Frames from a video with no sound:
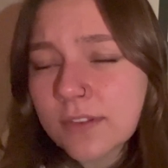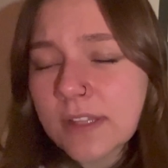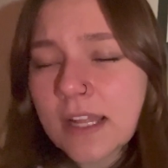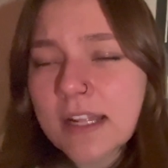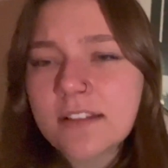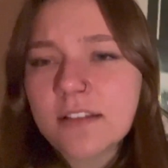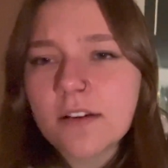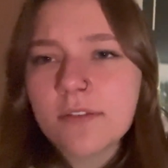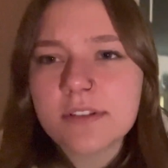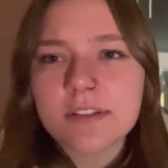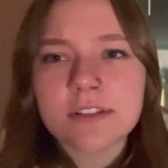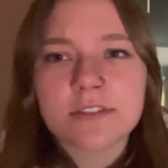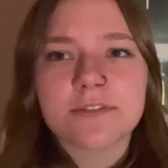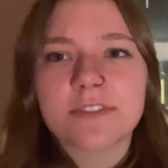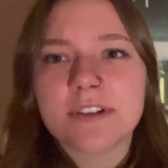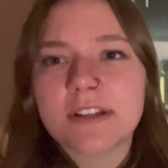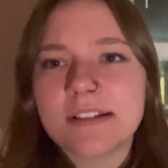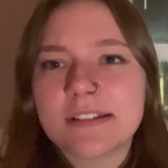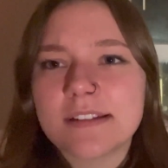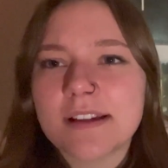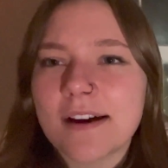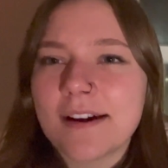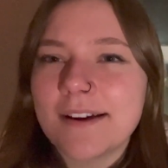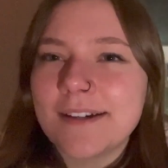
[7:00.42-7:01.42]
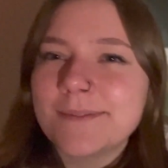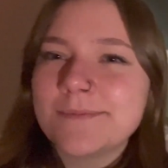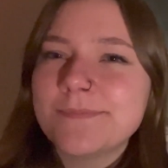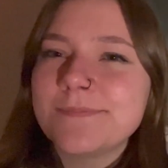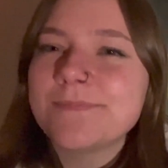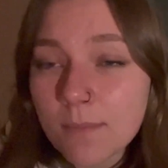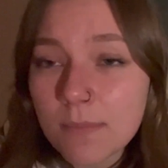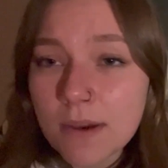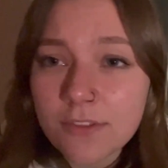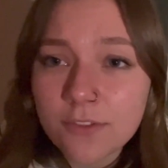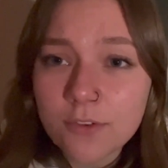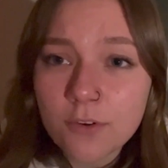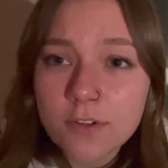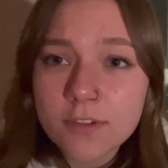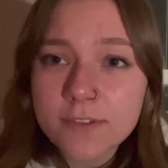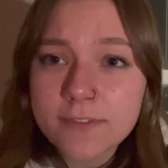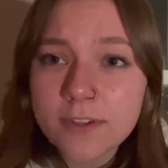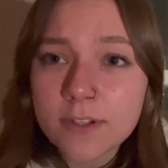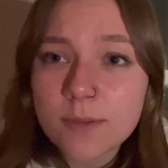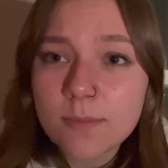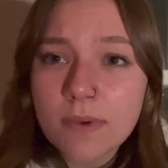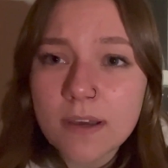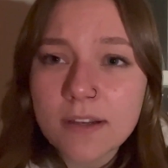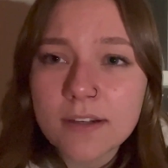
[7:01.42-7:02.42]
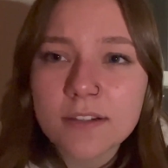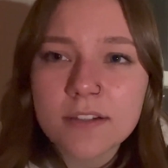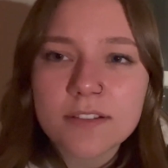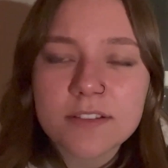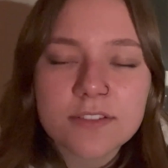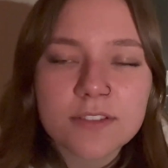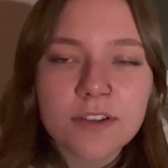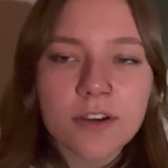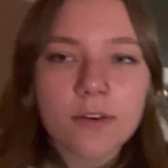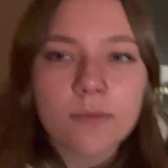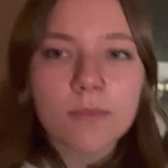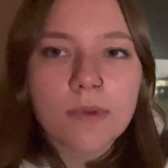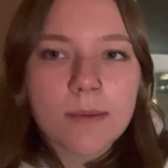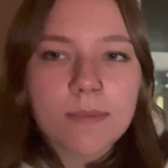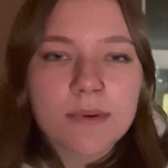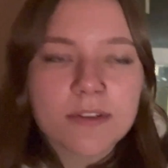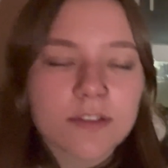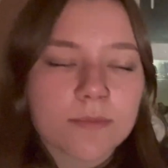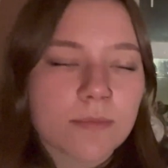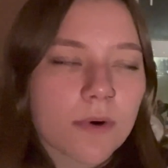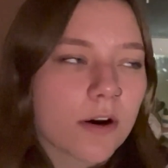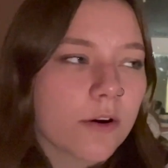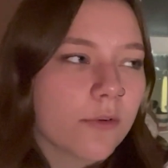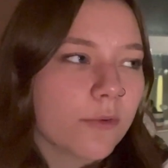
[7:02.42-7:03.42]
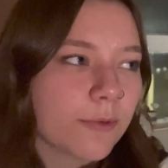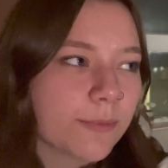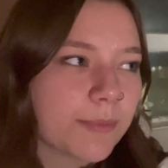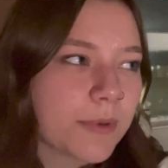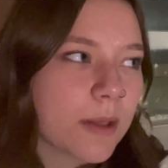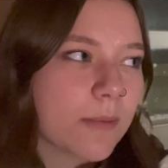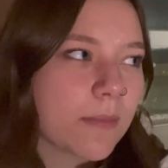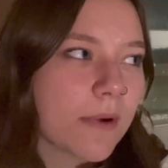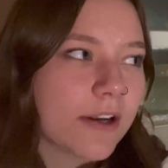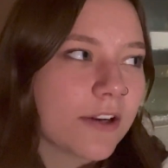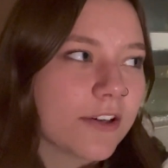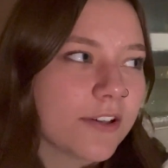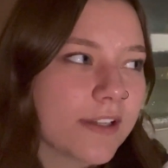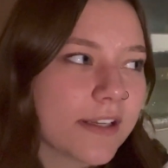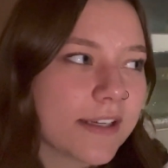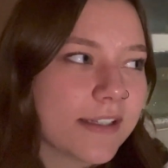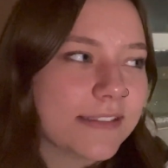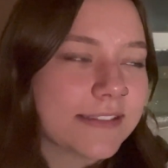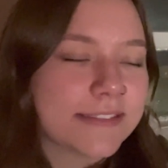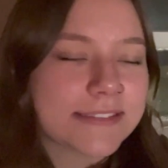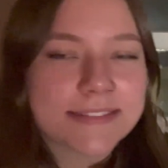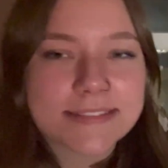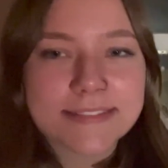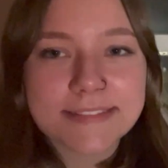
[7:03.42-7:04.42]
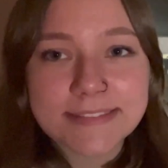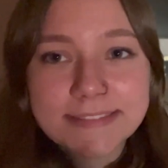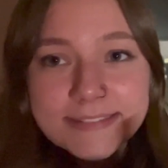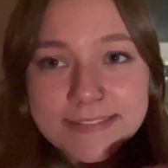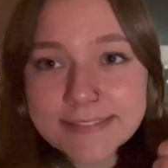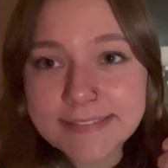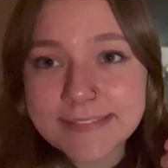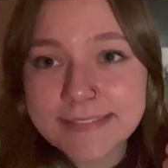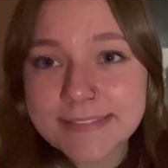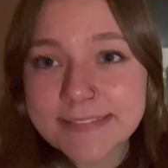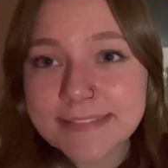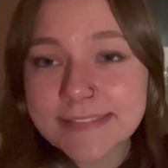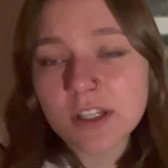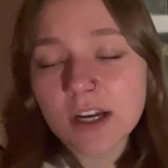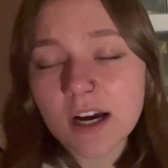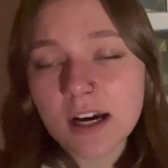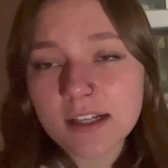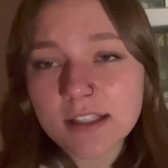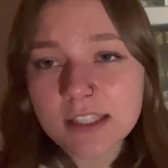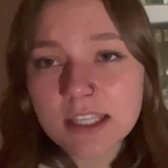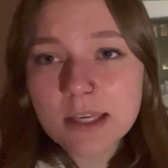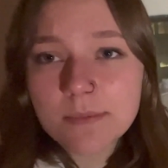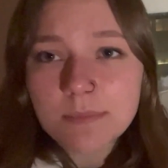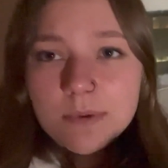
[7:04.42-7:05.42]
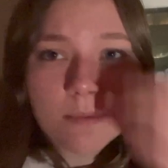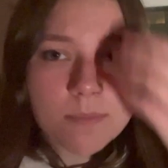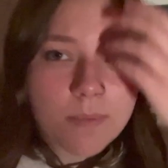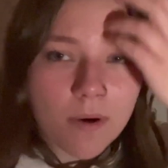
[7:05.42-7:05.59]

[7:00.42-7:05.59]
that's always a fun time. My throat's feeling better. So maybe tomorrow will be a better day. Gotta keep it